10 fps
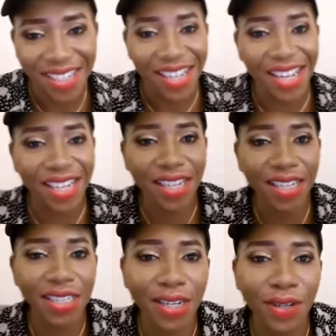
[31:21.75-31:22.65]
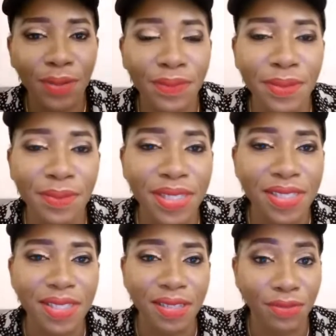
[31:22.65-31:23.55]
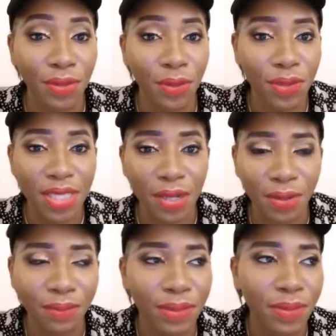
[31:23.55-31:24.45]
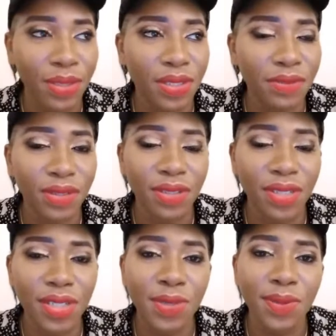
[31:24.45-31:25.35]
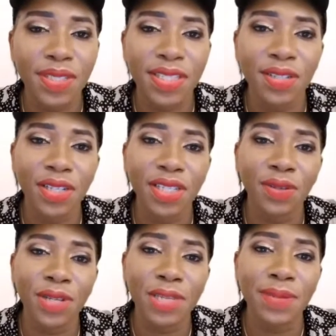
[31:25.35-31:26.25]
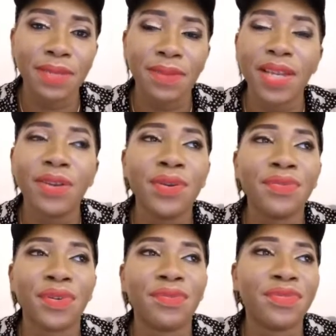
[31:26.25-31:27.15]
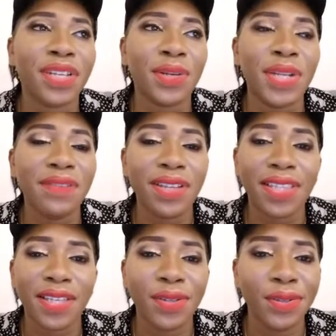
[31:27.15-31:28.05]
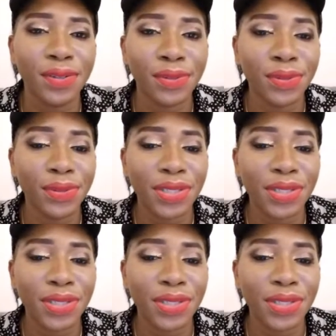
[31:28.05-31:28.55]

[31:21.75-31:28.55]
I carry that compliment. For those that compliment, even in the Swiss, they'll just be admiring you from far. They will never tell you you look good.